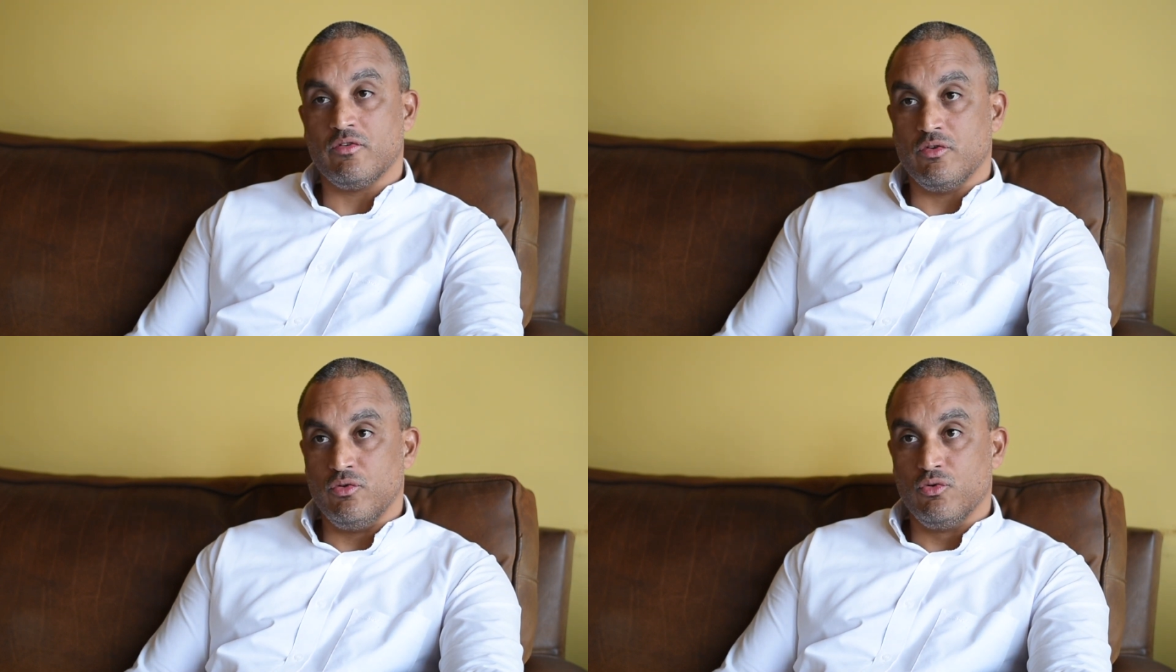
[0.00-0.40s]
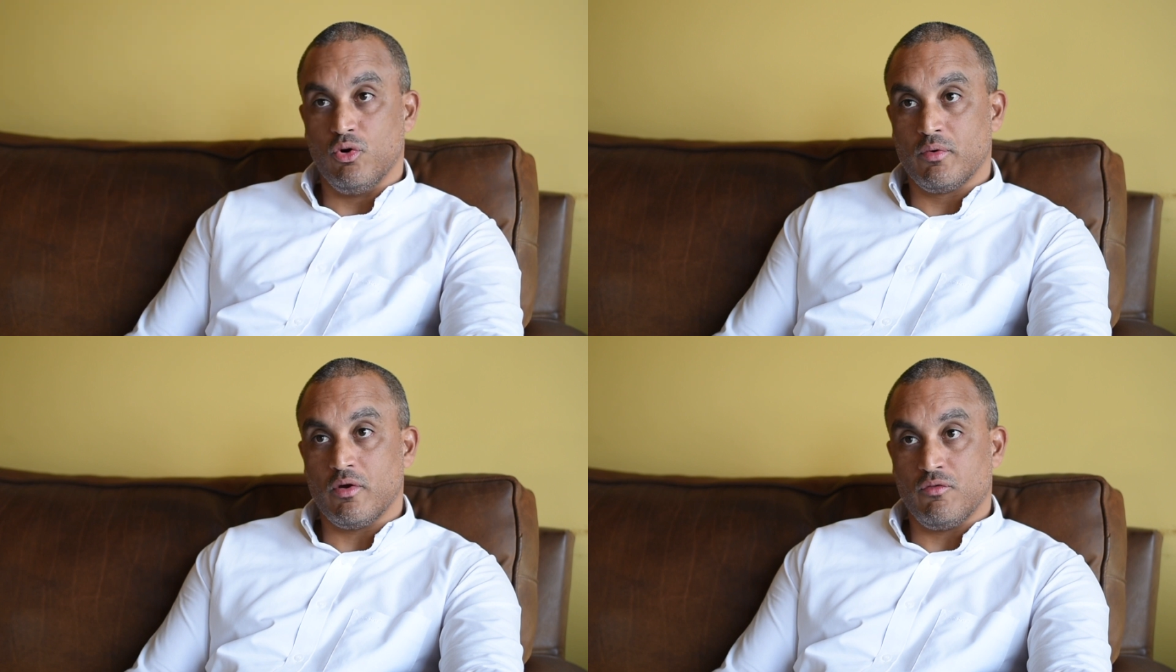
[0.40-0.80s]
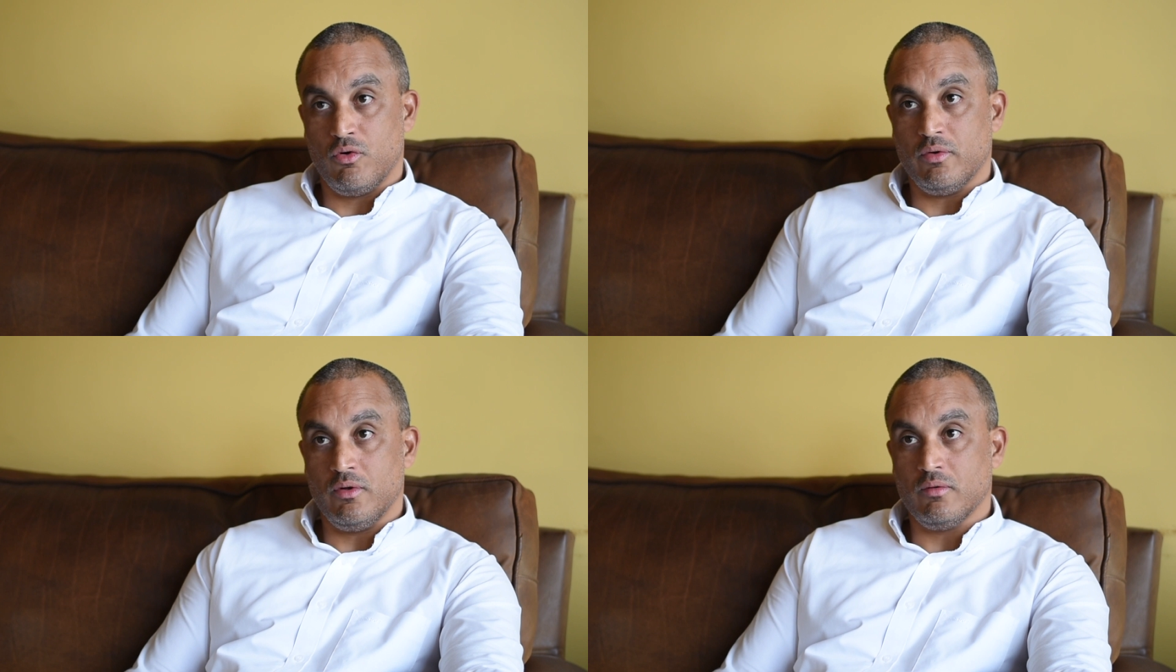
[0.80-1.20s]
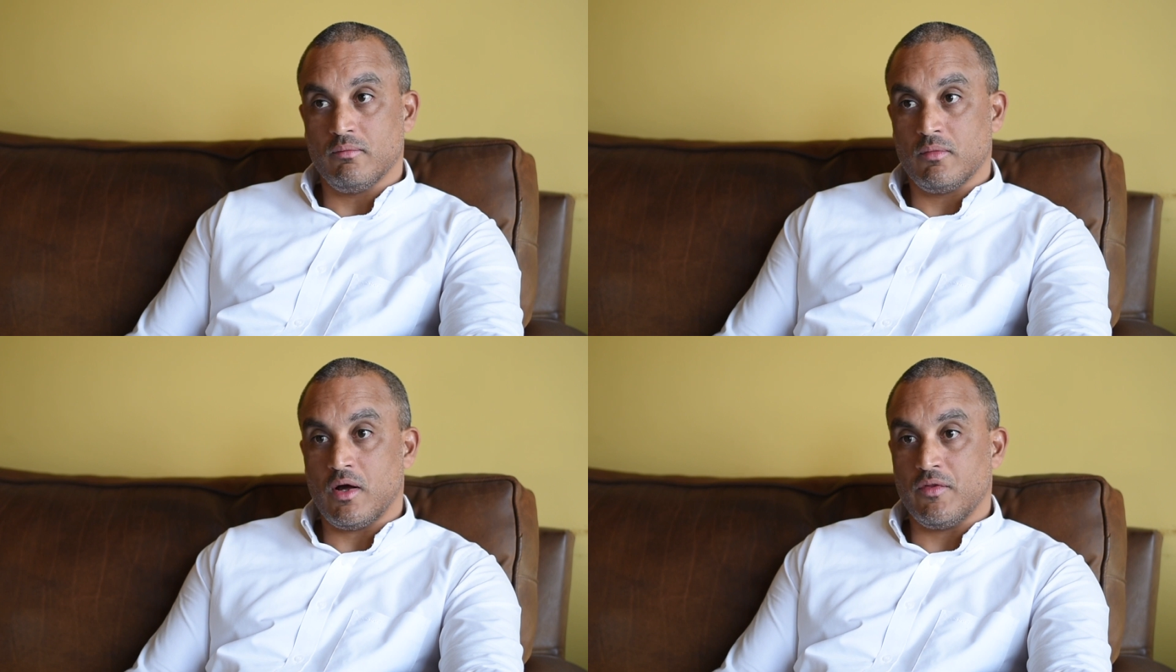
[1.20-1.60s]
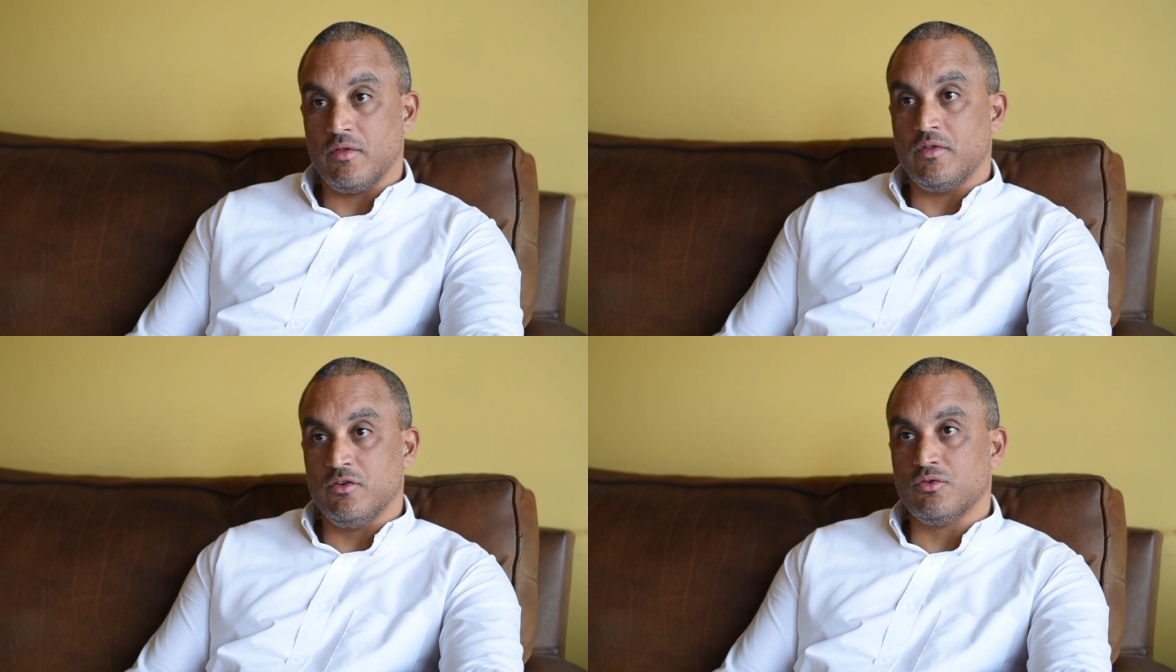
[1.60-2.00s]
what is the new norm going forward?
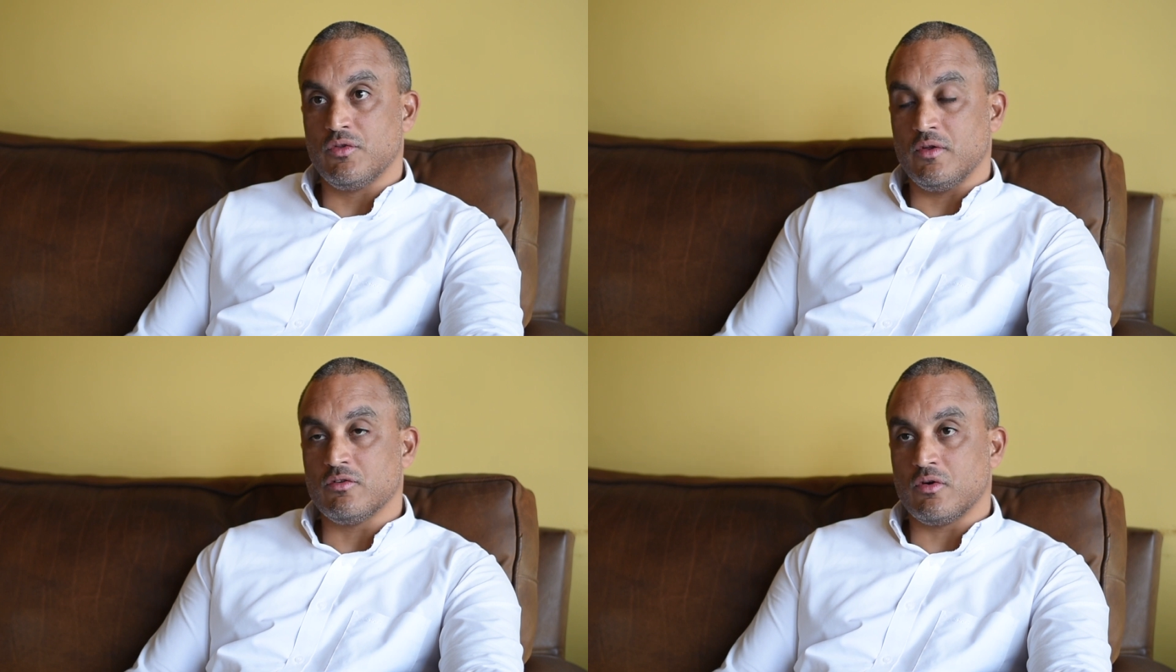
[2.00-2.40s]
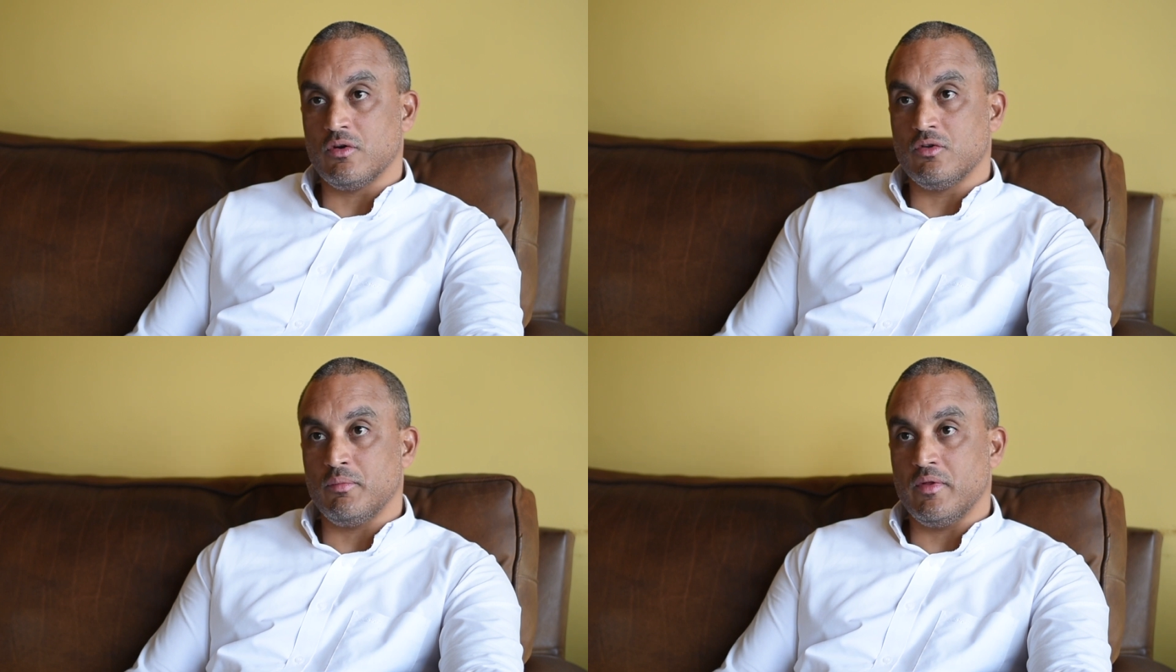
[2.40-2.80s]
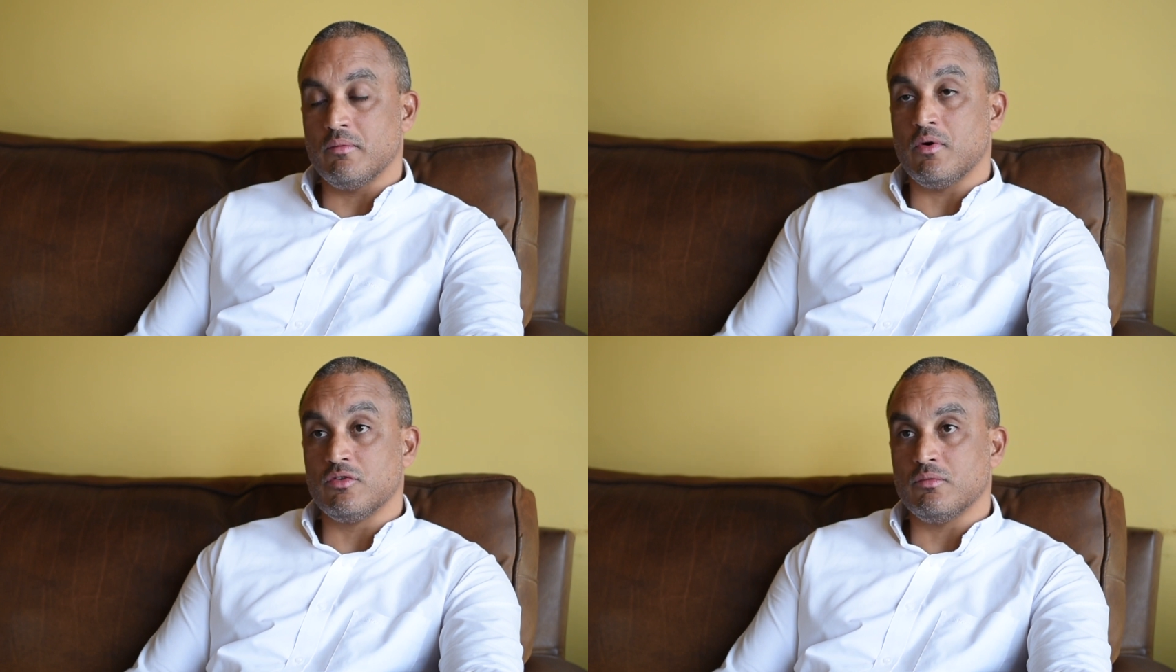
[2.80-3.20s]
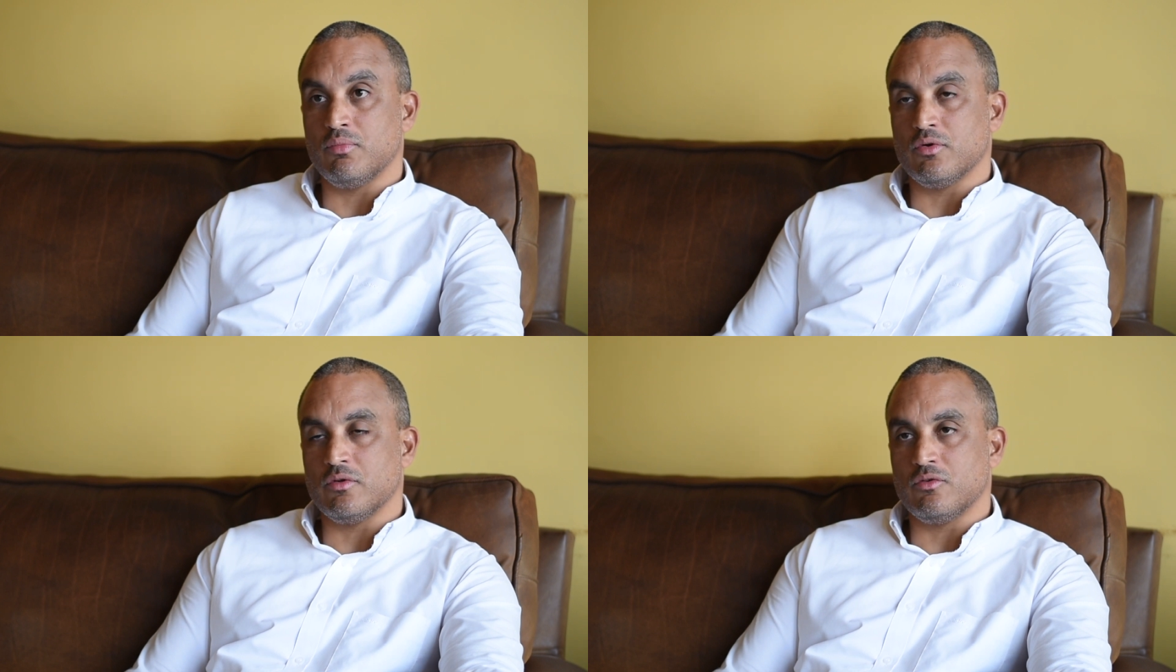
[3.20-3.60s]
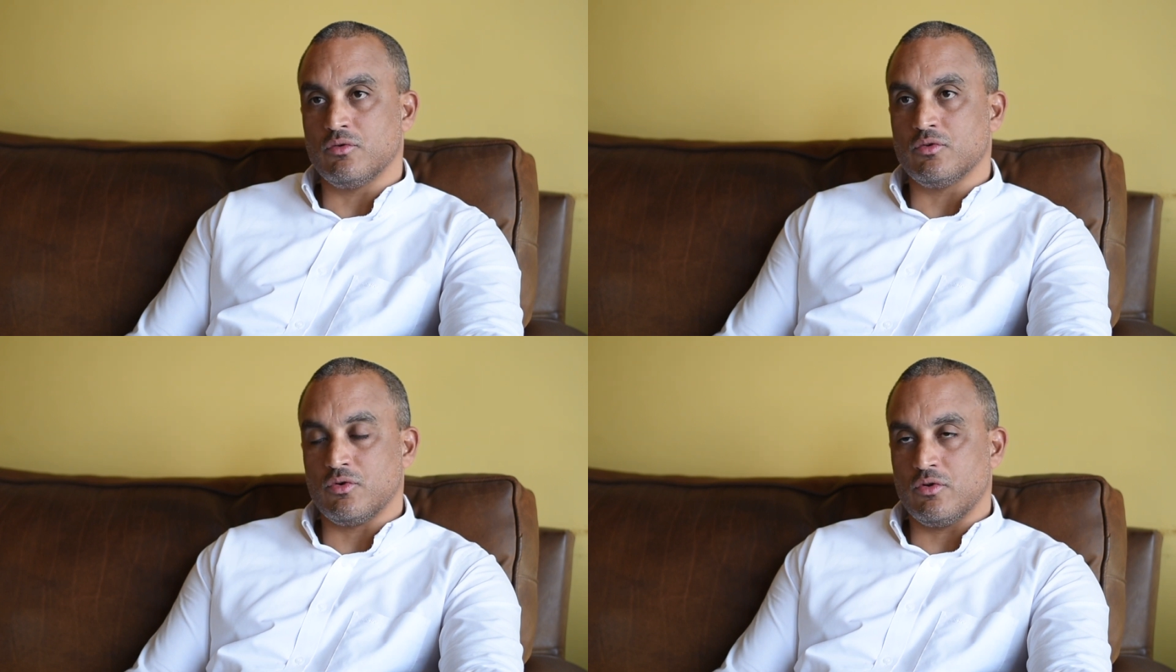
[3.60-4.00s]
I think these two things are going to be the most
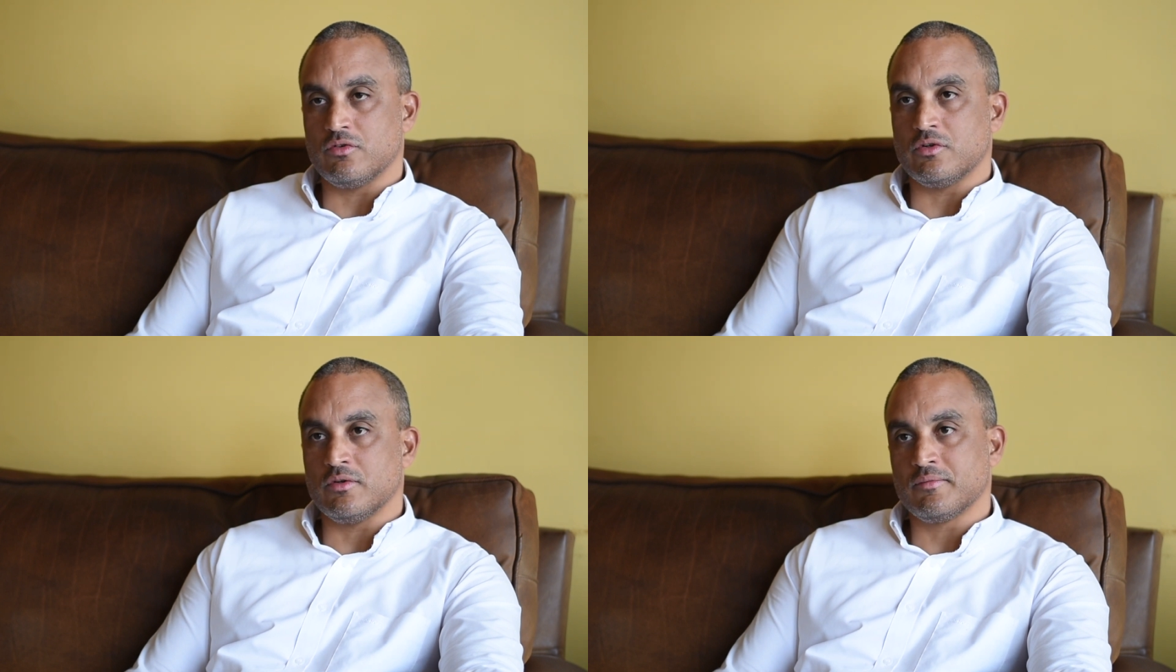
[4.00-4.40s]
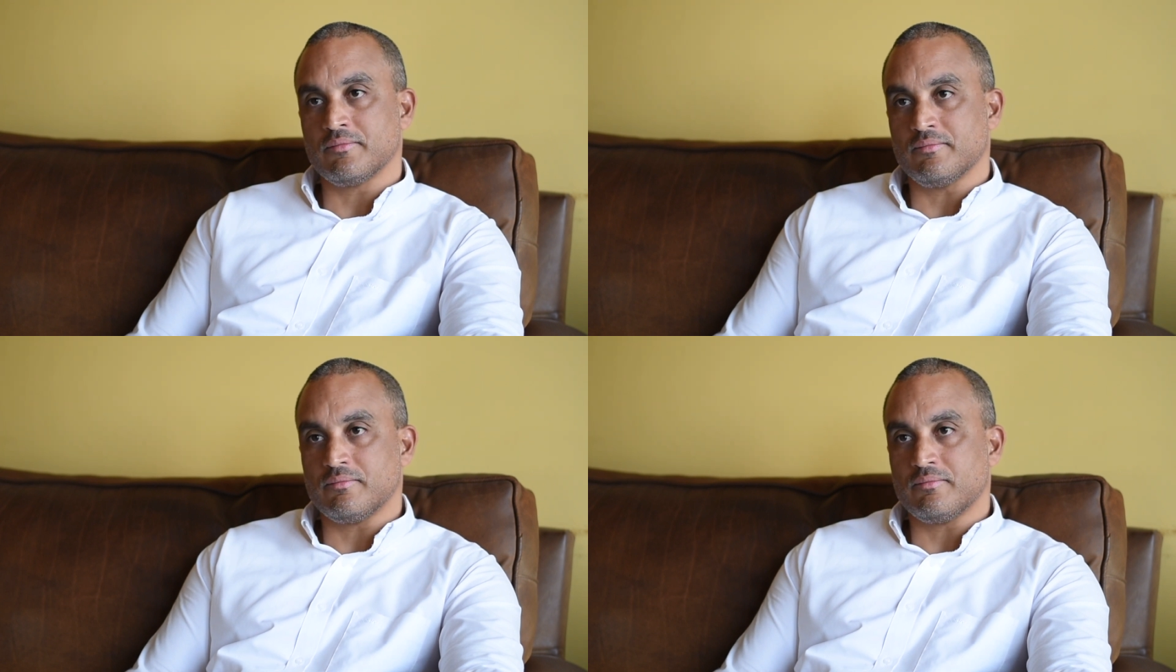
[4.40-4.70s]
important to consider.